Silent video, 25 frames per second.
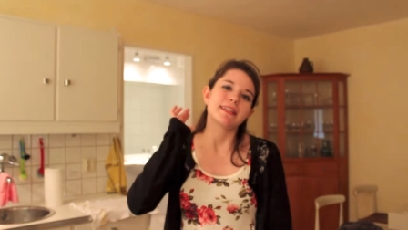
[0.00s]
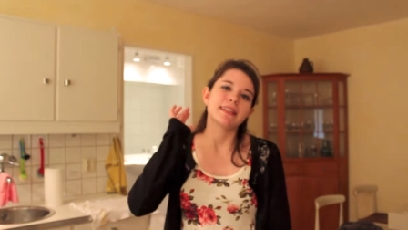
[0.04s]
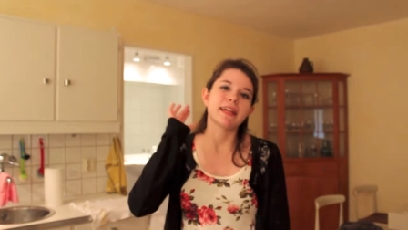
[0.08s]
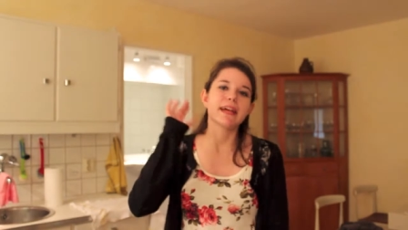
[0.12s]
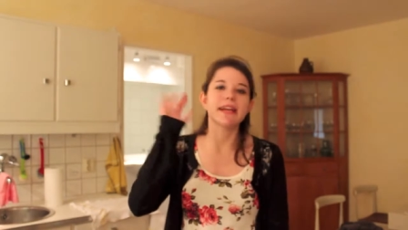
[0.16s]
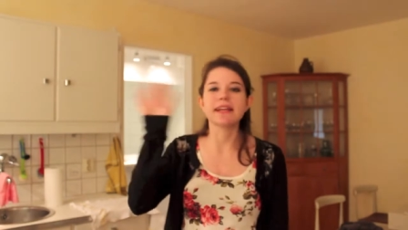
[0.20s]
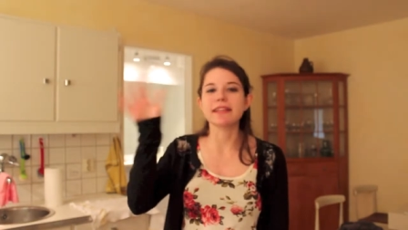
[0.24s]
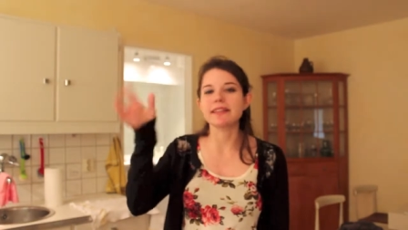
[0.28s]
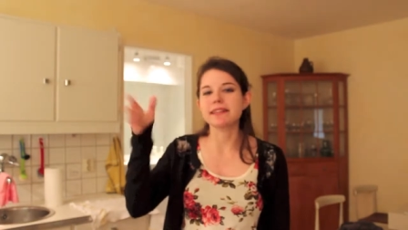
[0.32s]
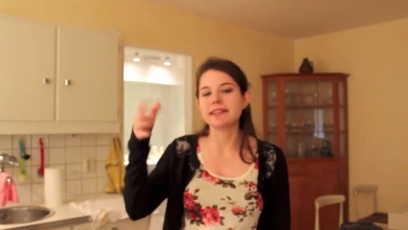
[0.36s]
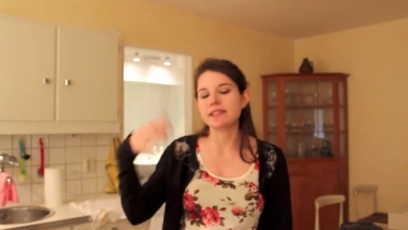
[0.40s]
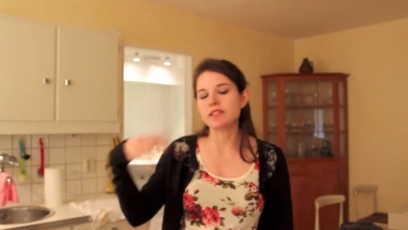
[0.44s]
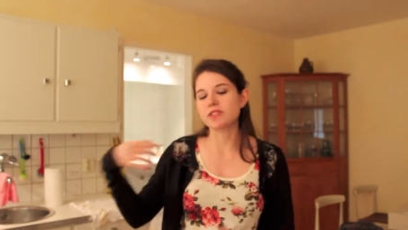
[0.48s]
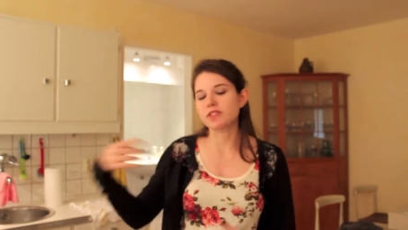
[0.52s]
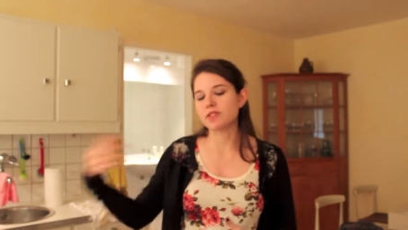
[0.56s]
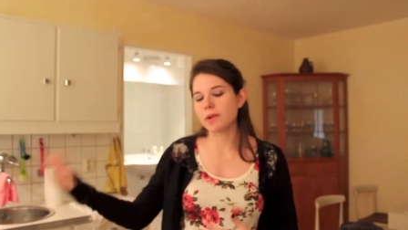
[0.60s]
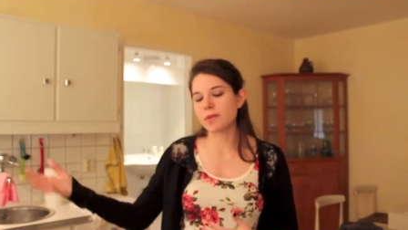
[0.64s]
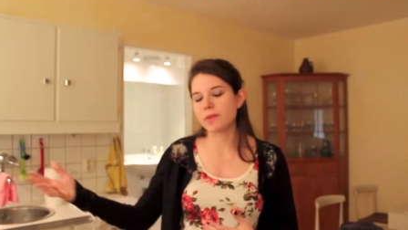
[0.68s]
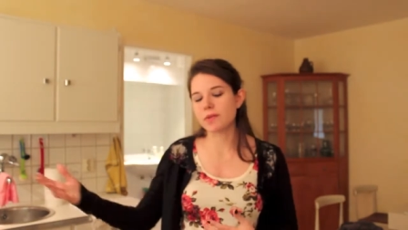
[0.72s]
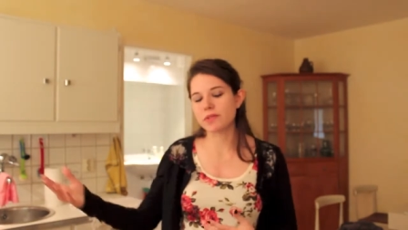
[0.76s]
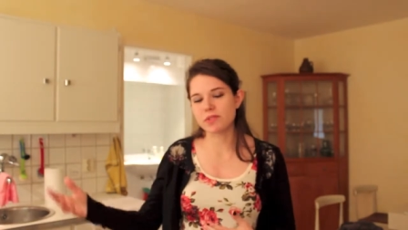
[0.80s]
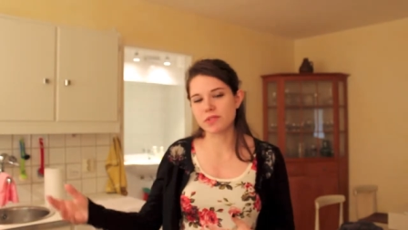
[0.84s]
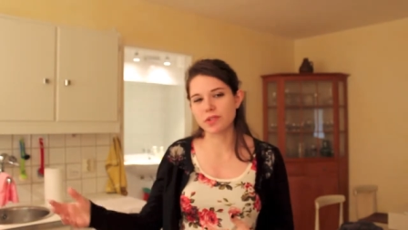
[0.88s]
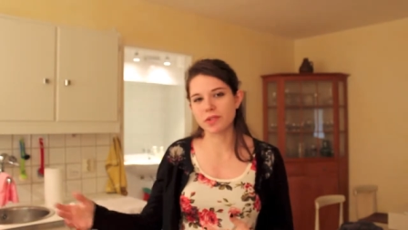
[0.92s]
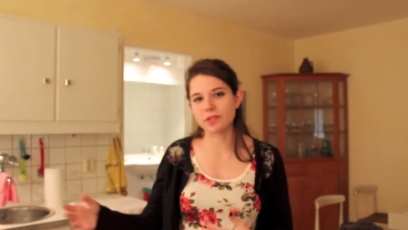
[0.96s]
that it's
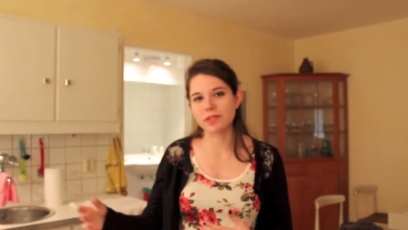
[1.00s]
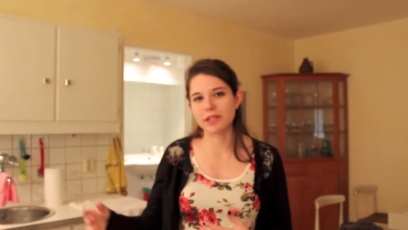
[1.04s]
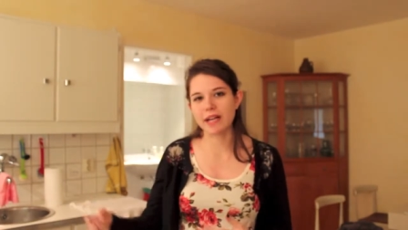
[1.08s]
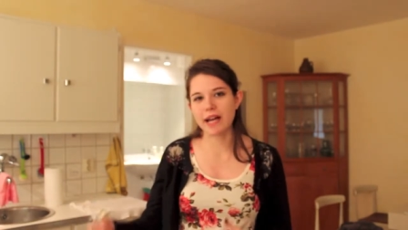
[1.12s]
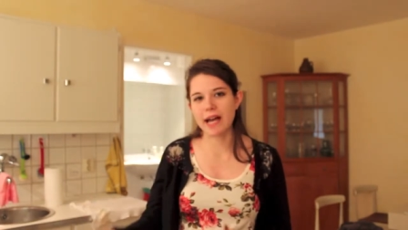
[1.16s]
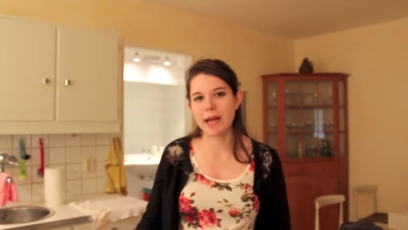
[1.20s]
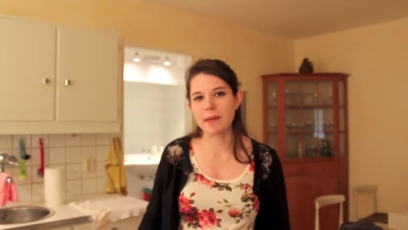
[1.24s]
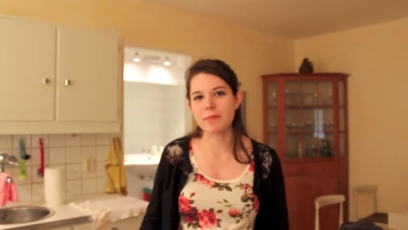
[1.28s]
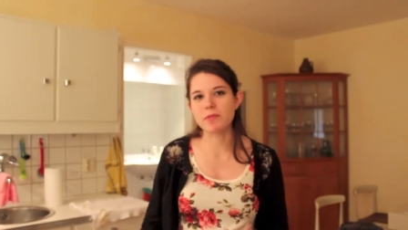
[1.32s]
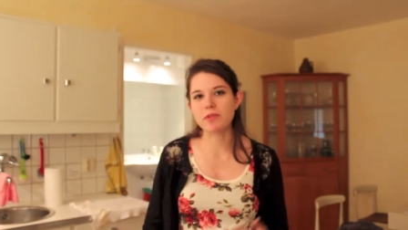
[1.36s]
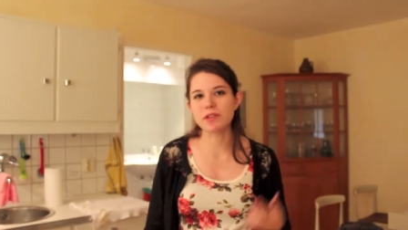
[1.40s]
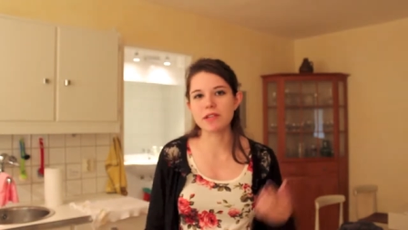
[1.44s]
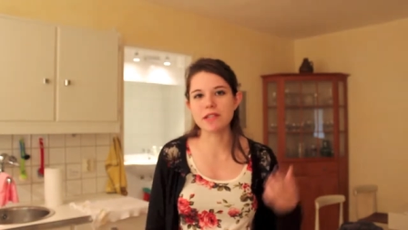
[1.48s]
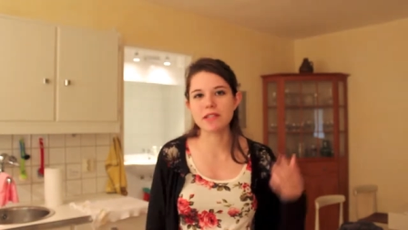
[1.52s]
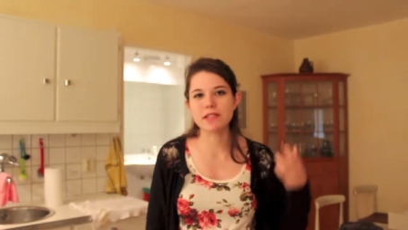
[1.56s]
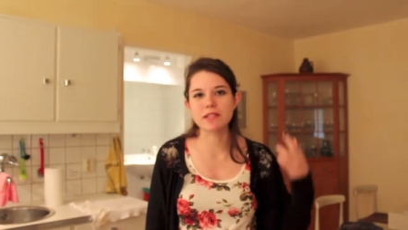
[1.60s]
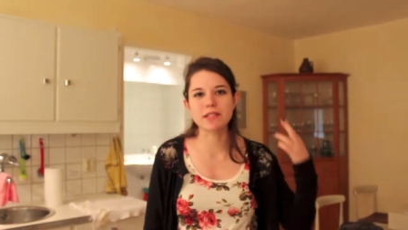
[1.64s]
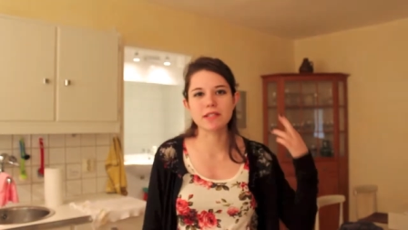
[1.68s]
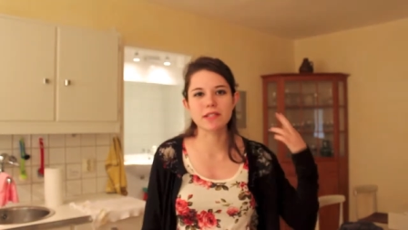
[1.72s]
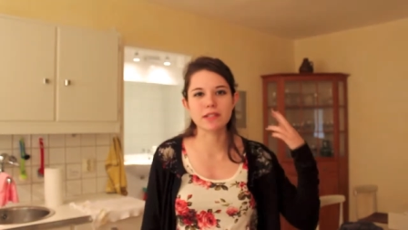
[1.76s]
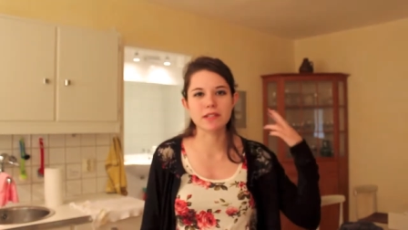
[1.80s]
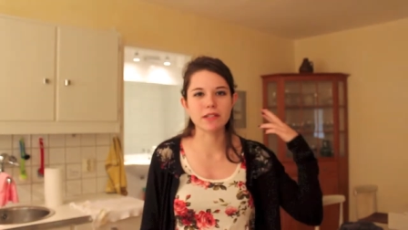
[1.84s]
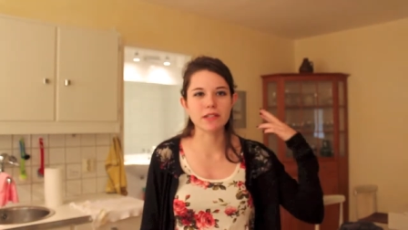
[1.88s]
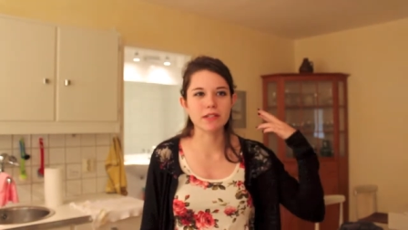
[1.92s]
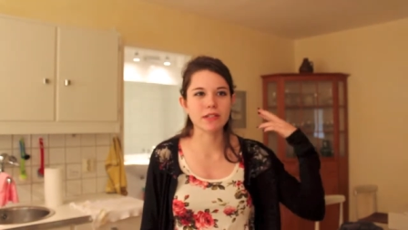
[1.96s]
so-and-so time you need
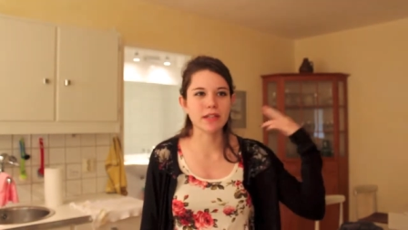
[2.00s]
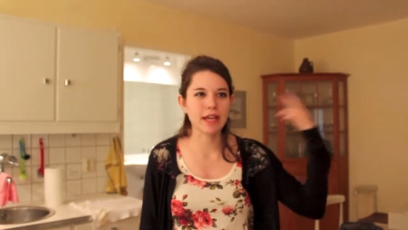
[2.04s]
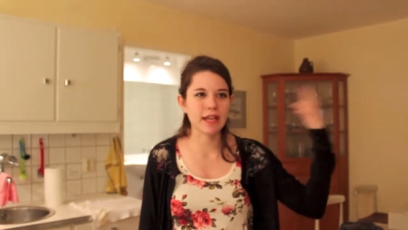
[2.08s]
to